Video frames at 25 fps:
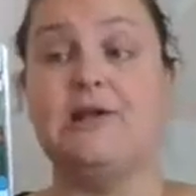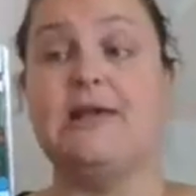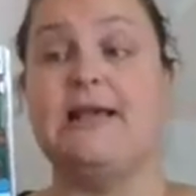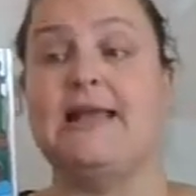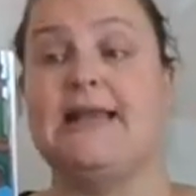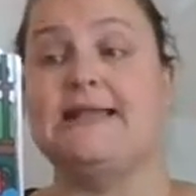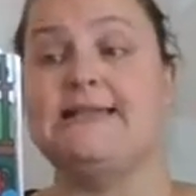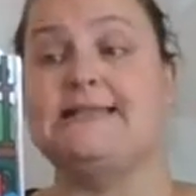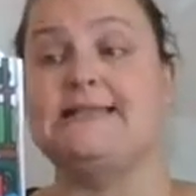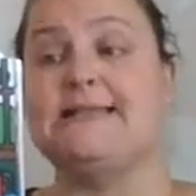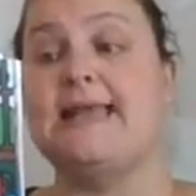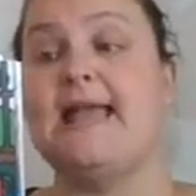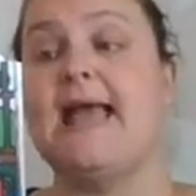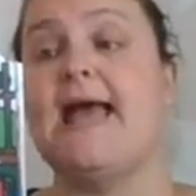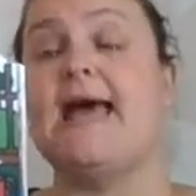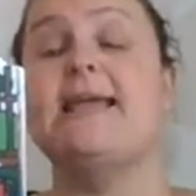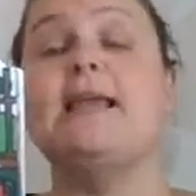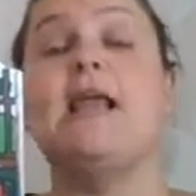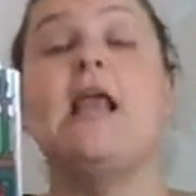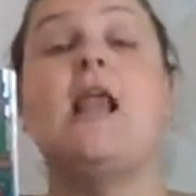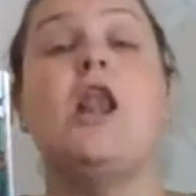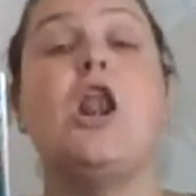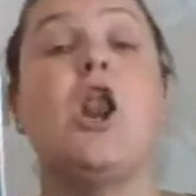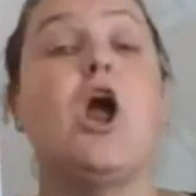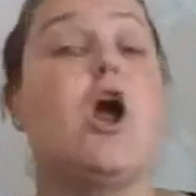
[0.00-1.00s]
Lazy an
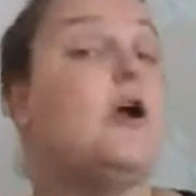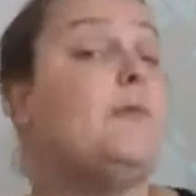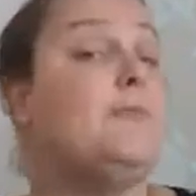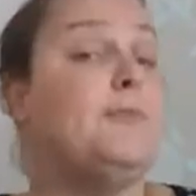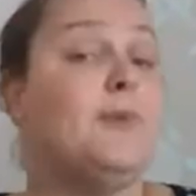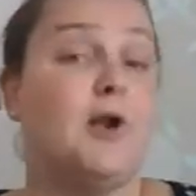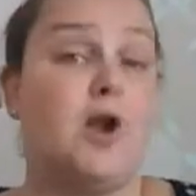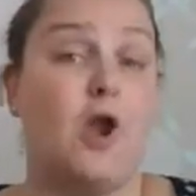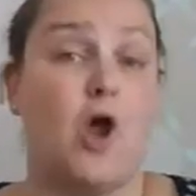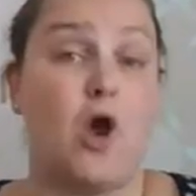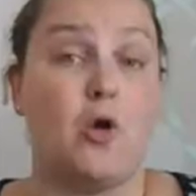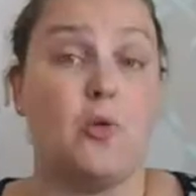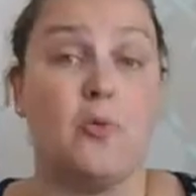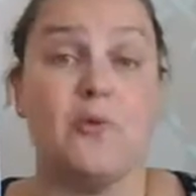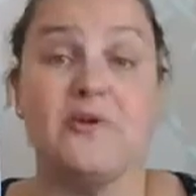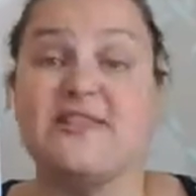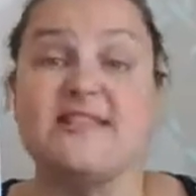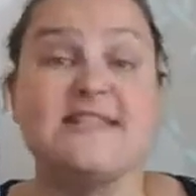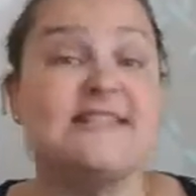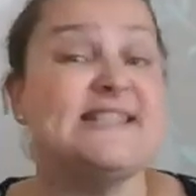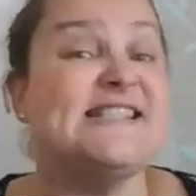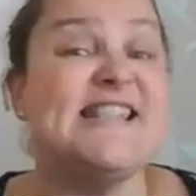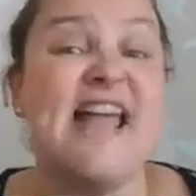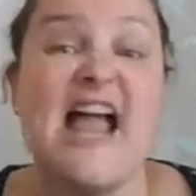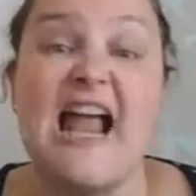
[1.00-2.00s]
alarm clock with a
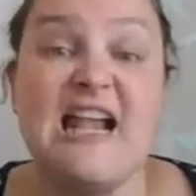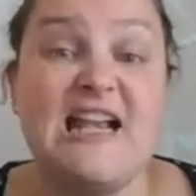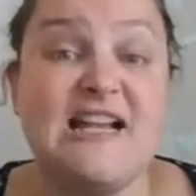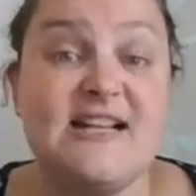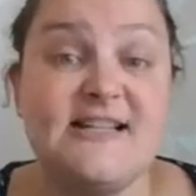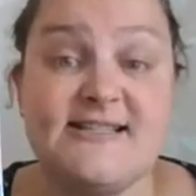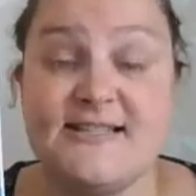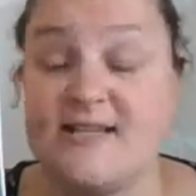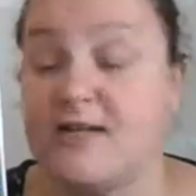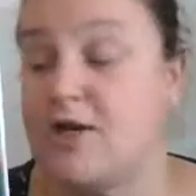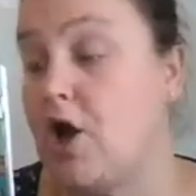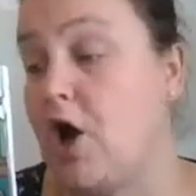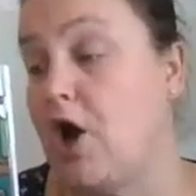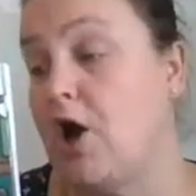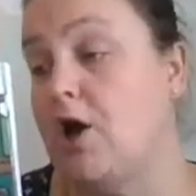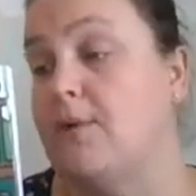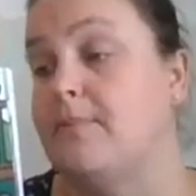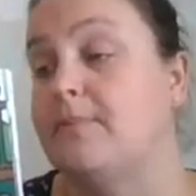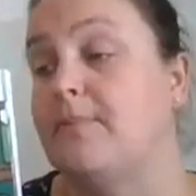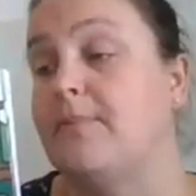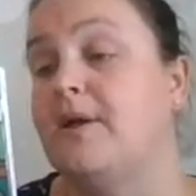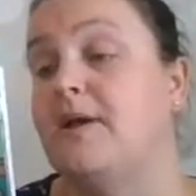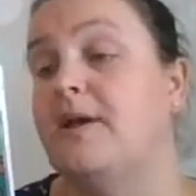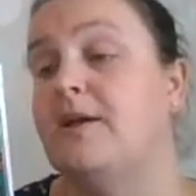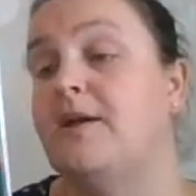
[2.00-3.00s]
silent
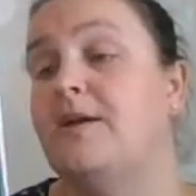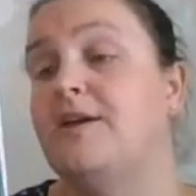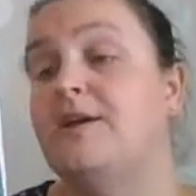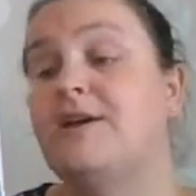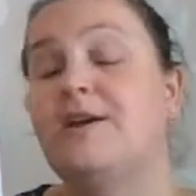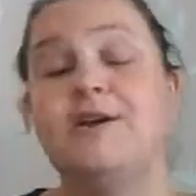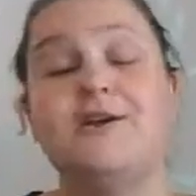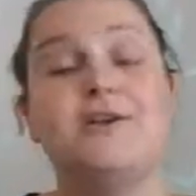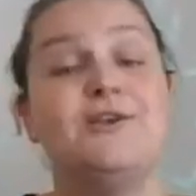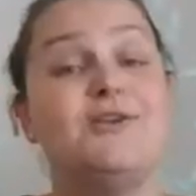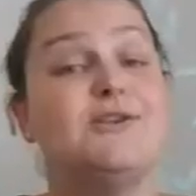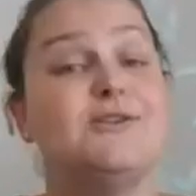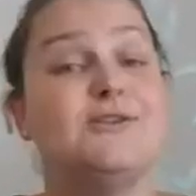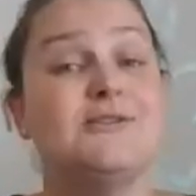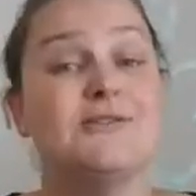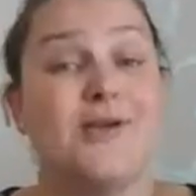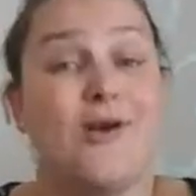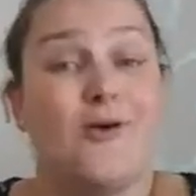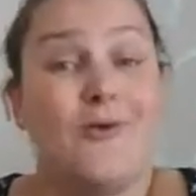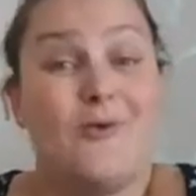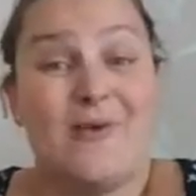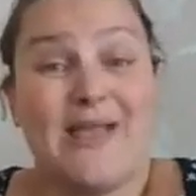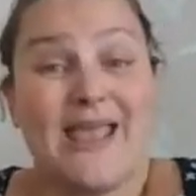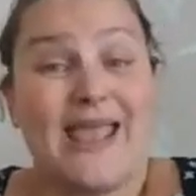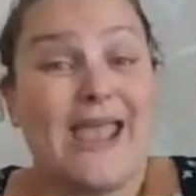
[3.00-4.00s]
alarm,
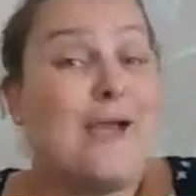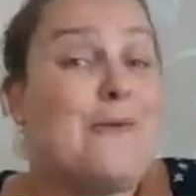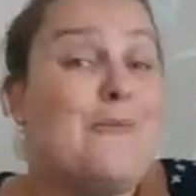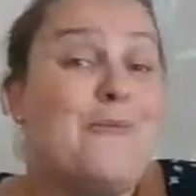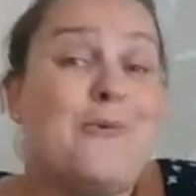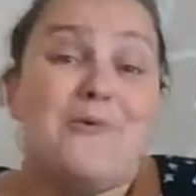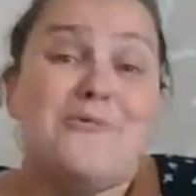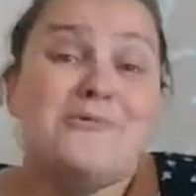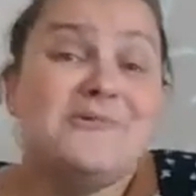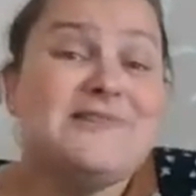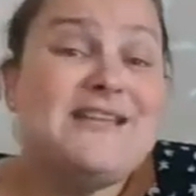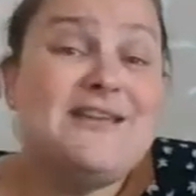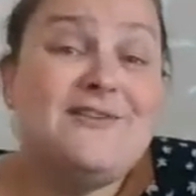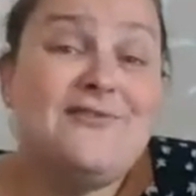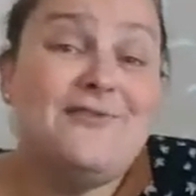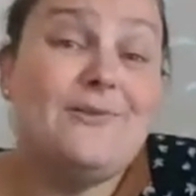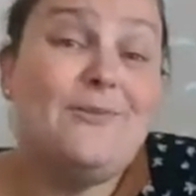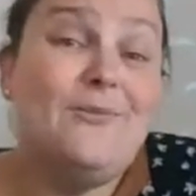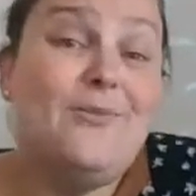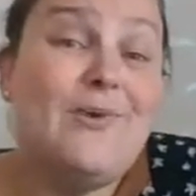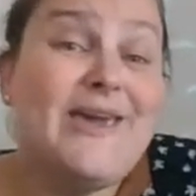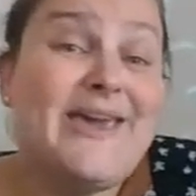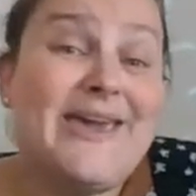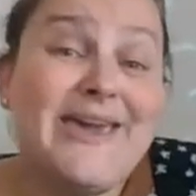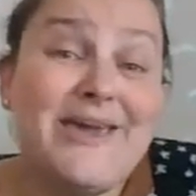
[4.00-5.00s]
so it won't
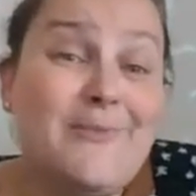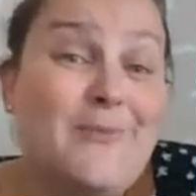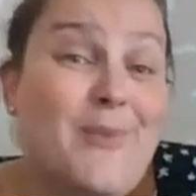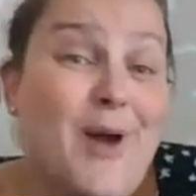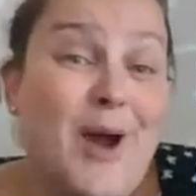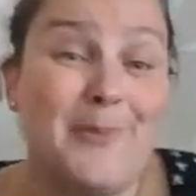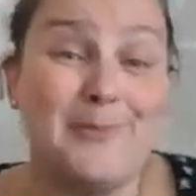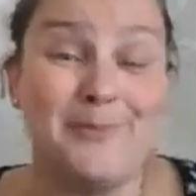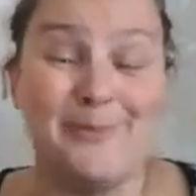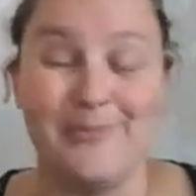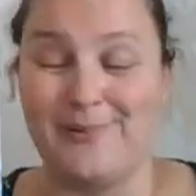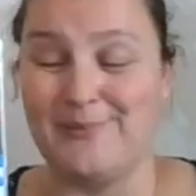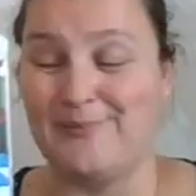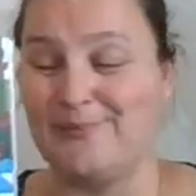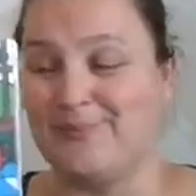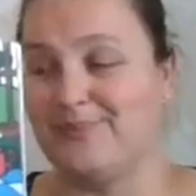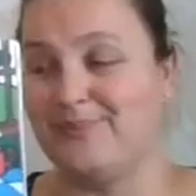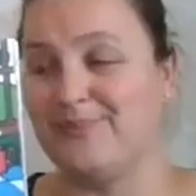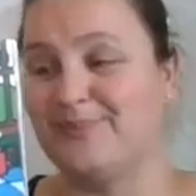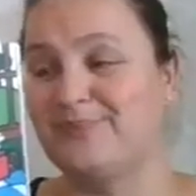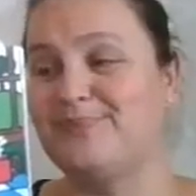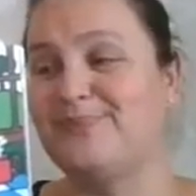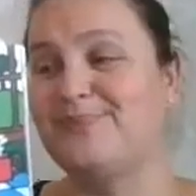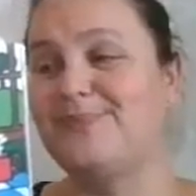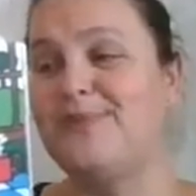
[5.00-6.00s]
even wake him up.
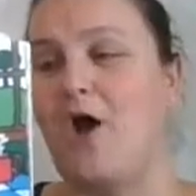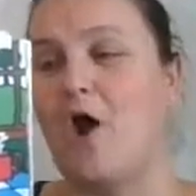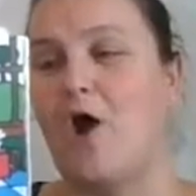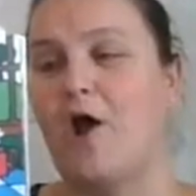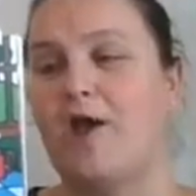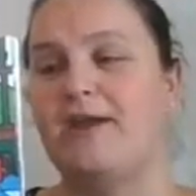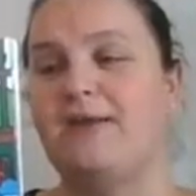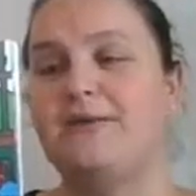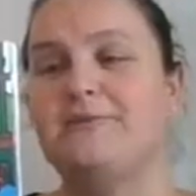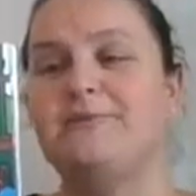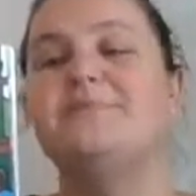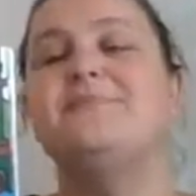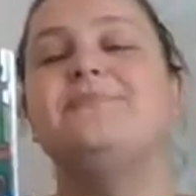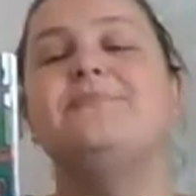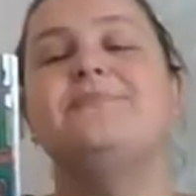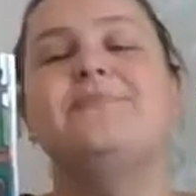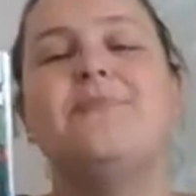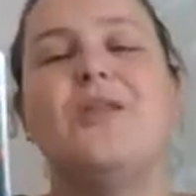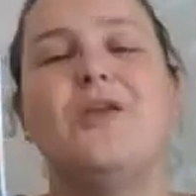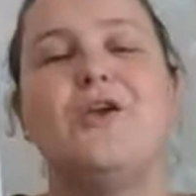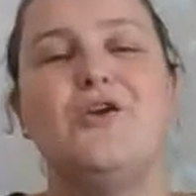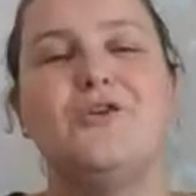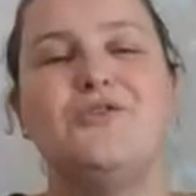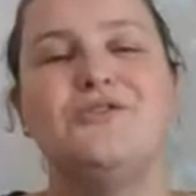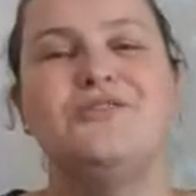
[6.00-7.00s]
Now,
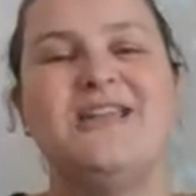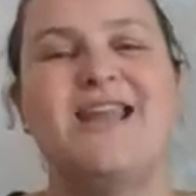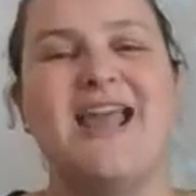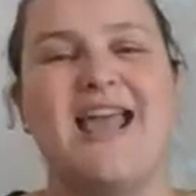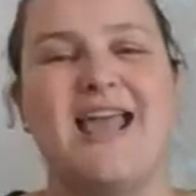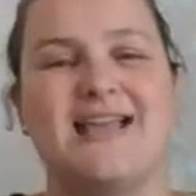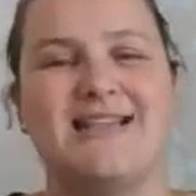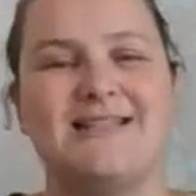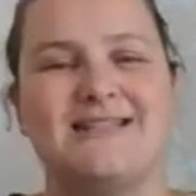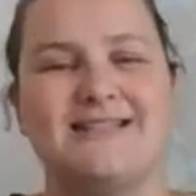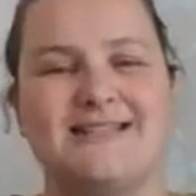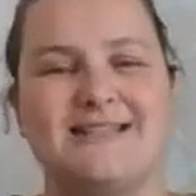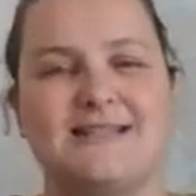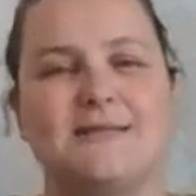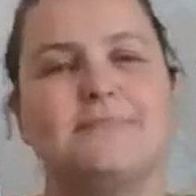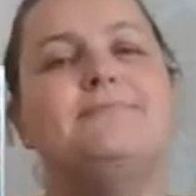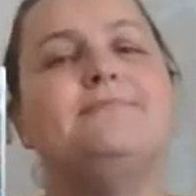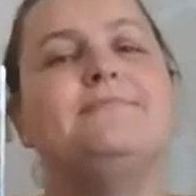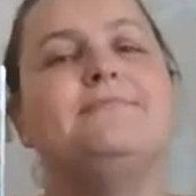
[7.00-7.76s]
who's next?